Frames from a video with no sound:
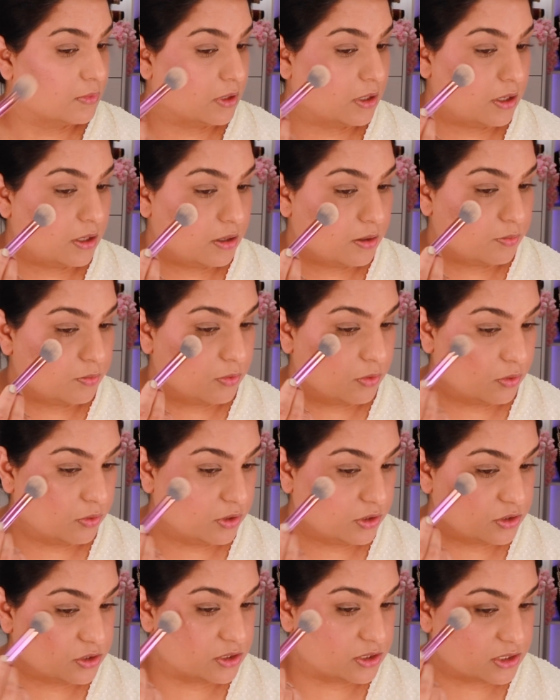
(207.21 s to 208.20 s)
And I'm
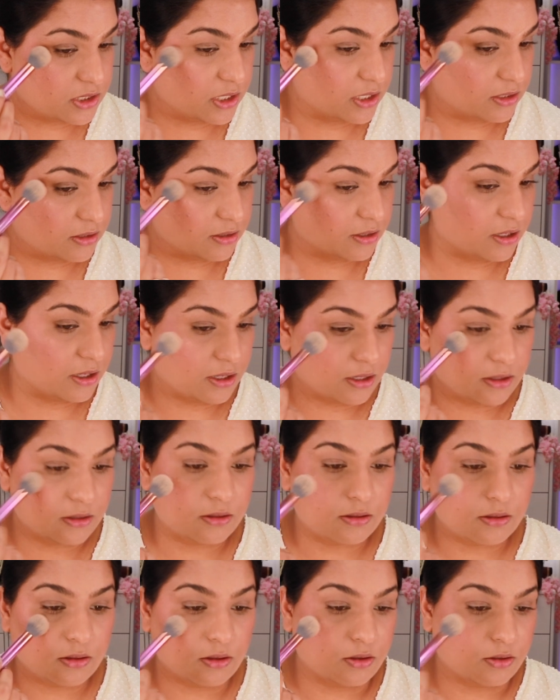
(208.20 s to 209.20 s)
going to take that
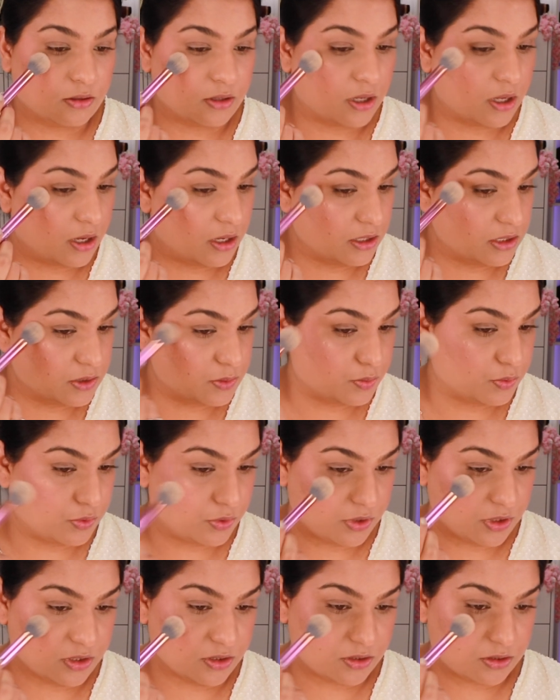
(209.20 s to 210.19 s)
on the highest
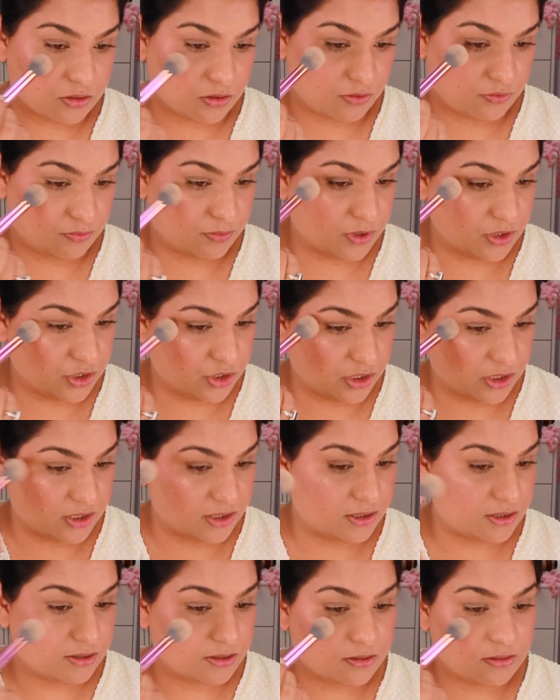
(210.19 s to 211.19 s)
points of my cheeks.